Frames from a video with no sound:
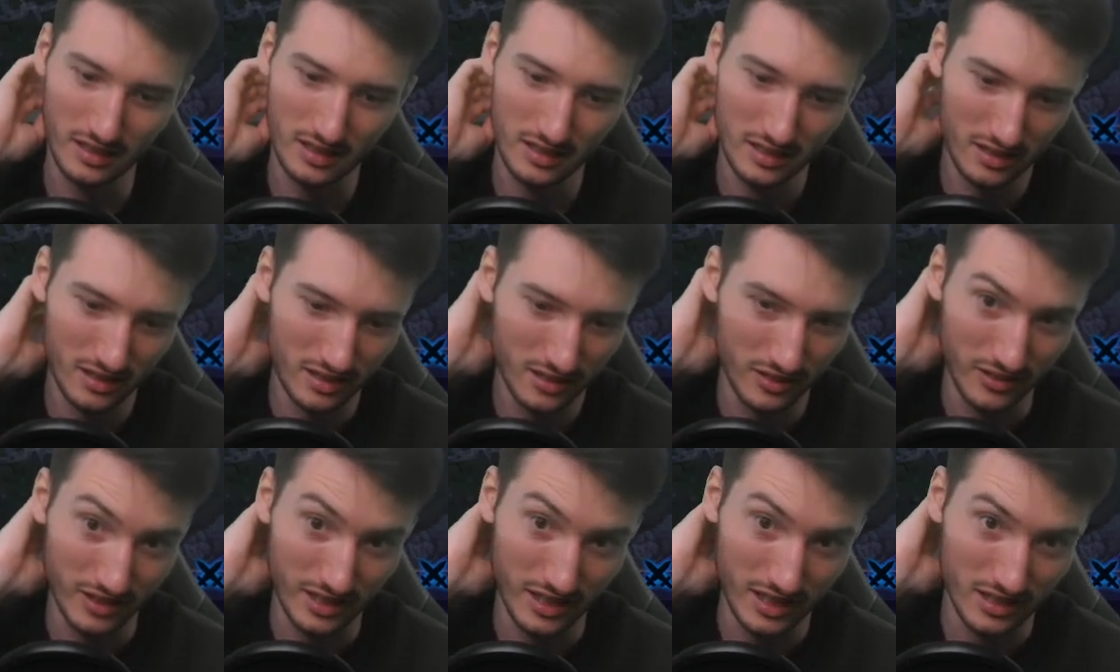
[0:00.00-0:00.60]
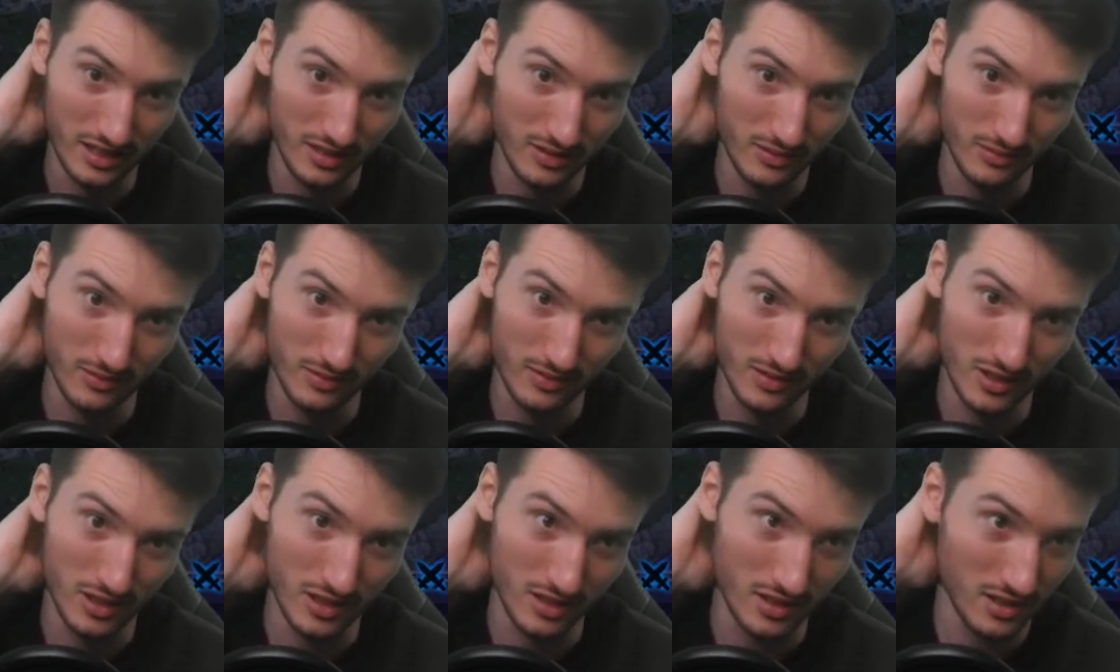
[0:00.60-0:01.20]
so I guess
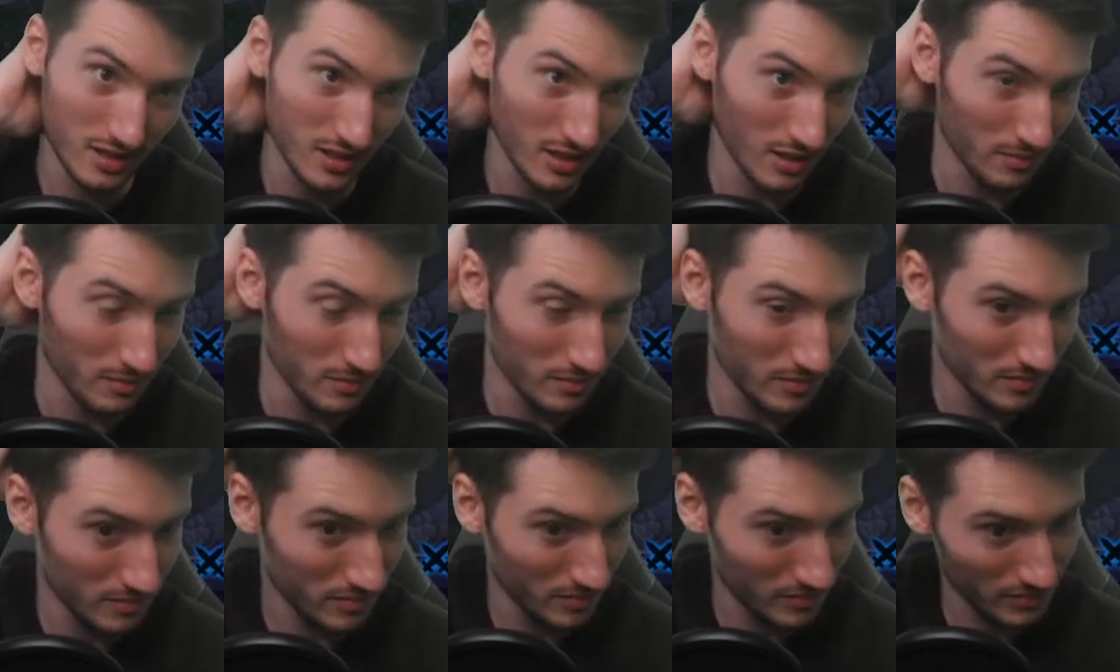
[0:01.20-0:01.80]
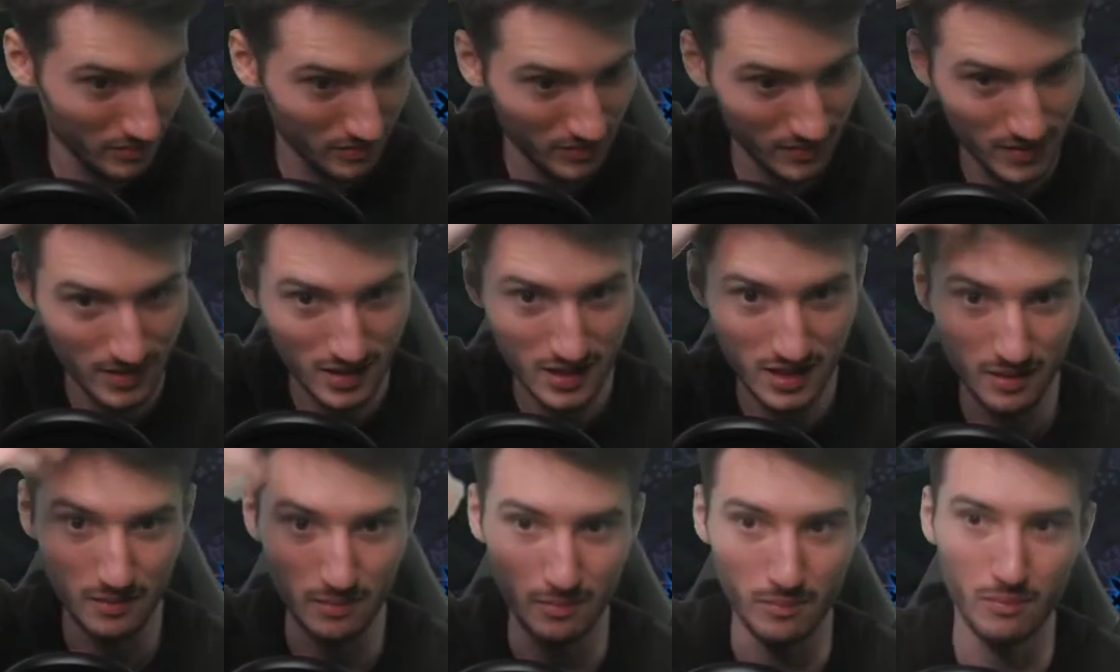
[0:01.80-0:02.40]
just some
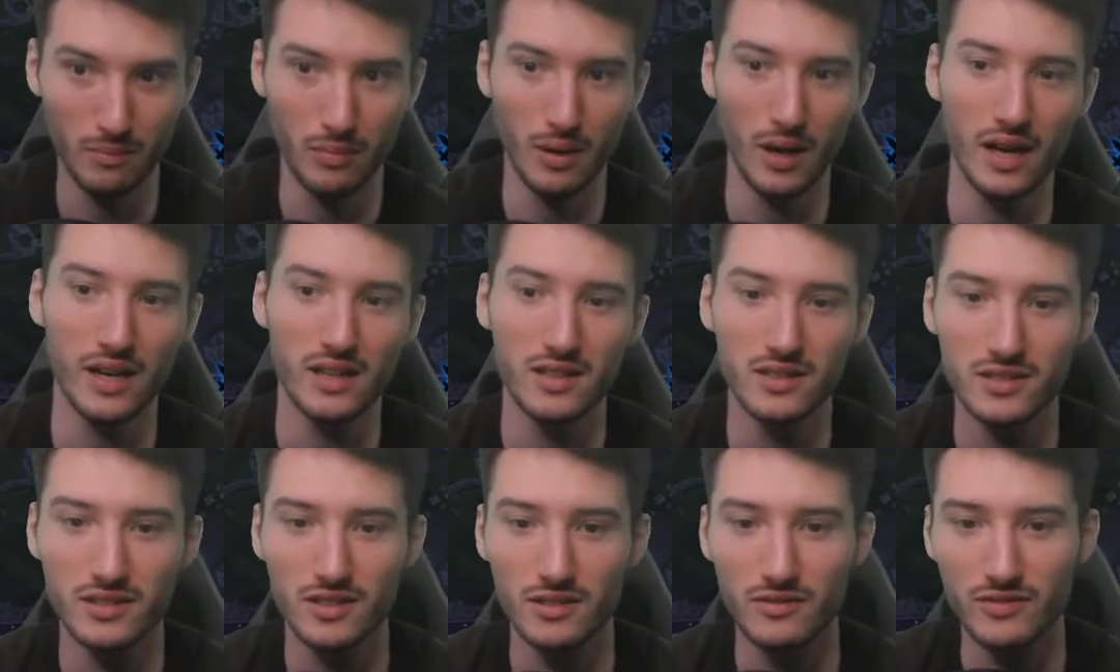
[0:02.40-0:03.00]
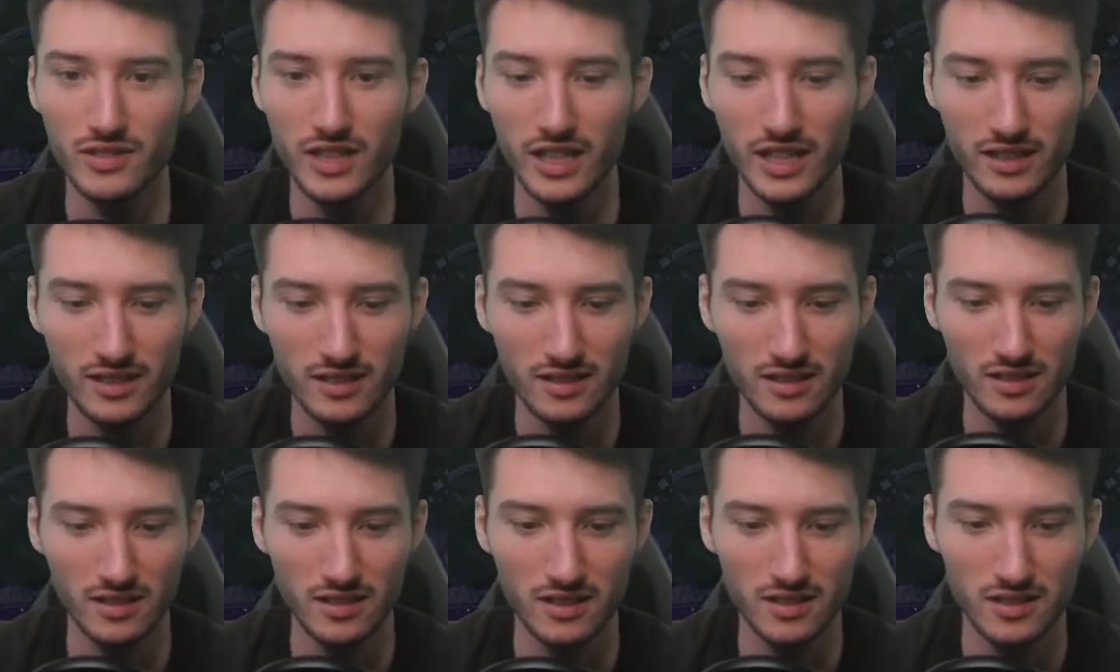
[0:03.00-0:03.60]
piles of decks
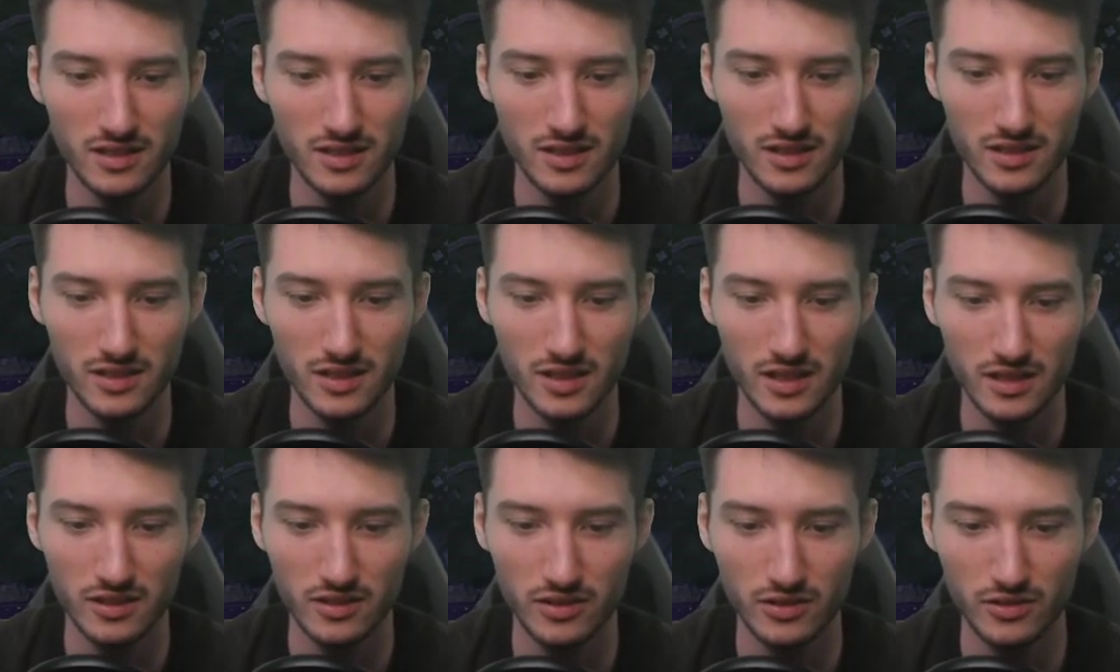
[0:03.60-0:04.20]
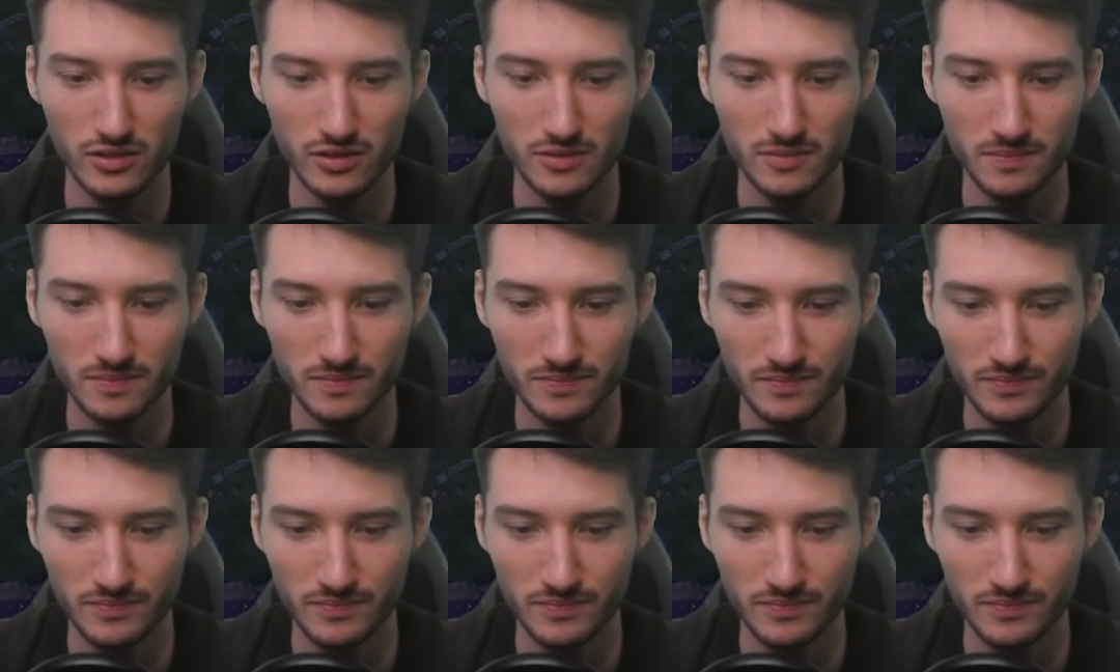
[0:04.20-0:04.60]
are there too.